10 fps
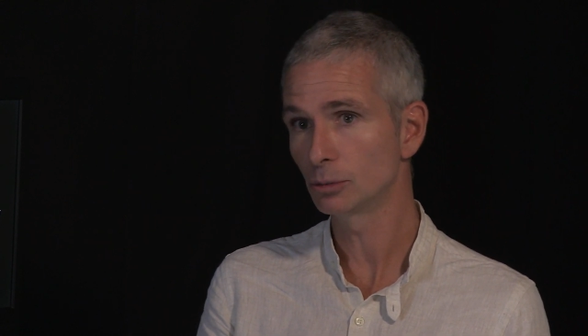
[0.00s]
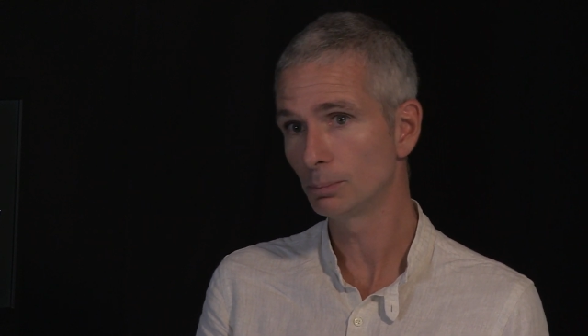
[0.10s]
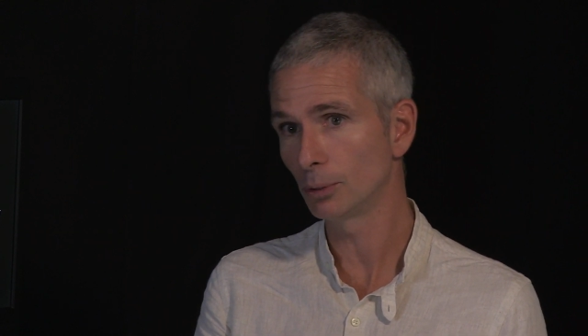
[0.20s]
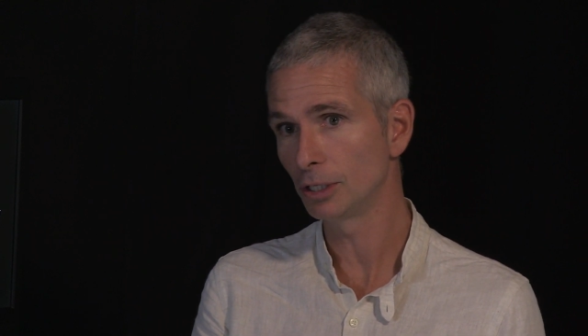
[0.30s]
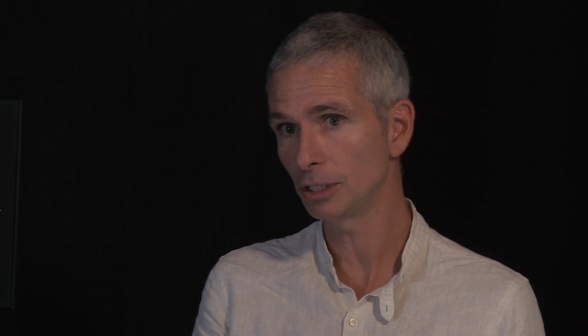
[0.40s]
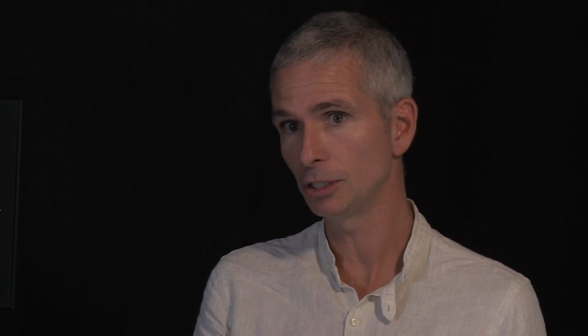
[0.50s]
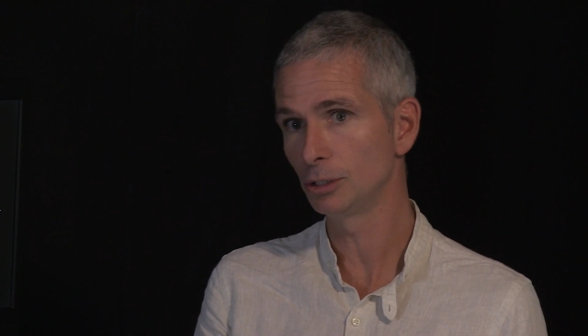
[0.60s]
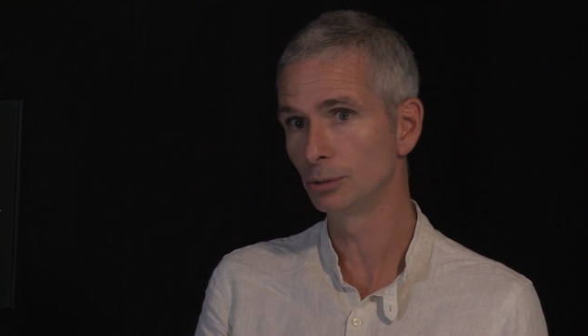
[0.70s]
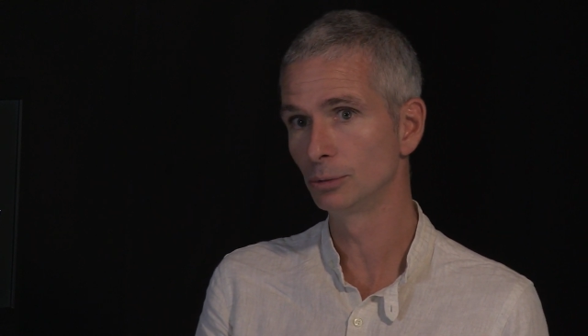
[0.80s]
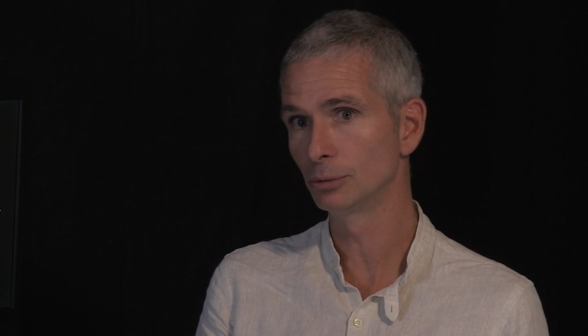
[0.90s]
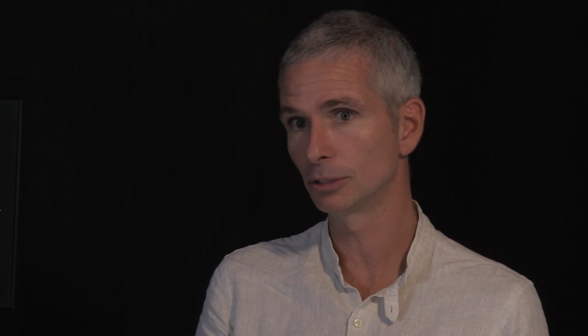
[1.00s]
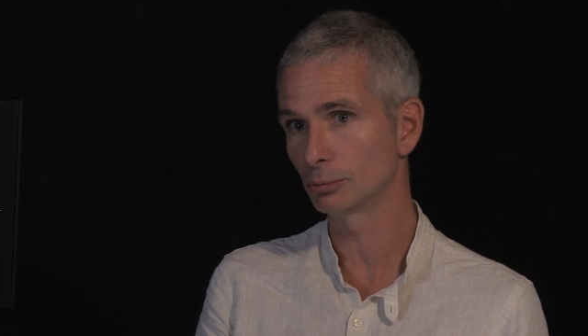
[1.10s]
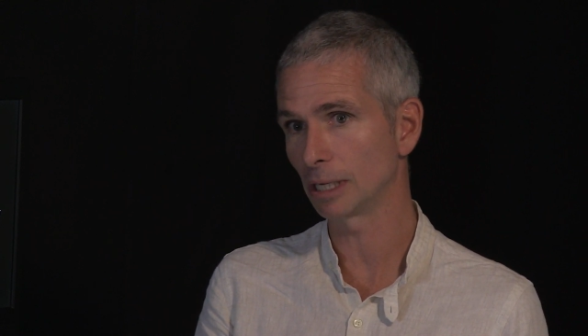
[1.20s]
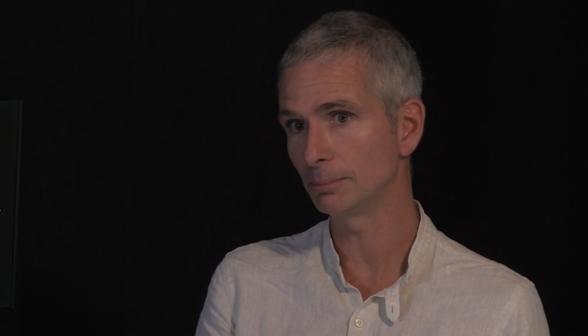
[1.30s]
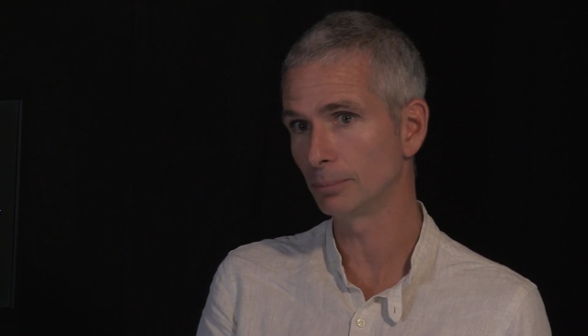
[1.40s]
to point you the
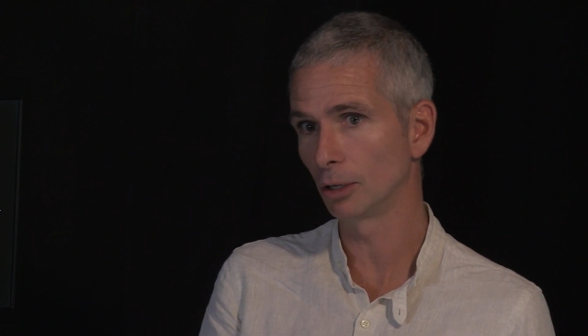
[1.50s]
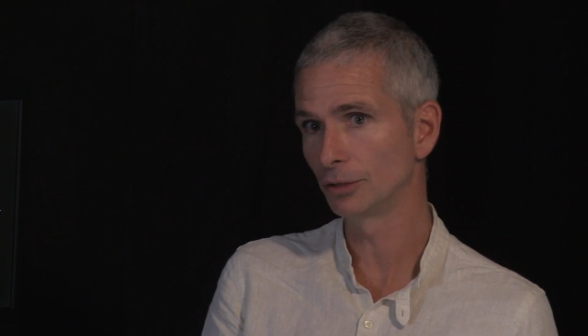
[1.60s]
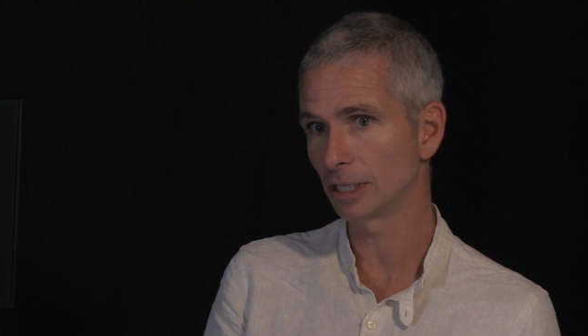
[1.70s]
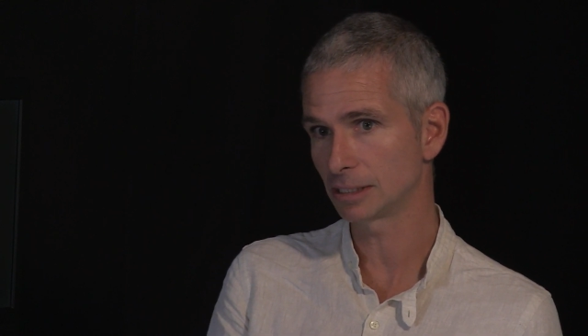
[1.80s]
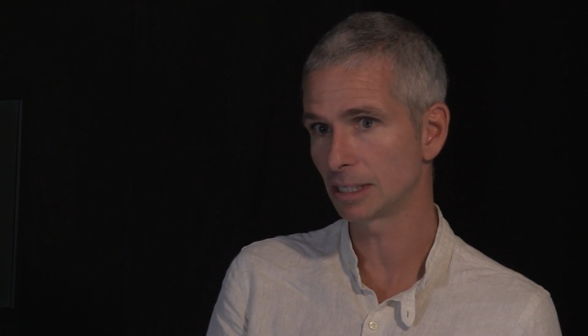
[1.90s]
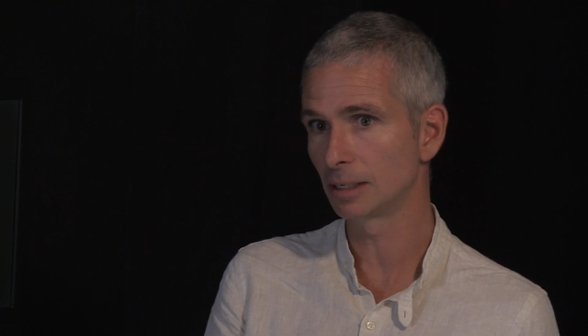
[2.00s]
red ball that's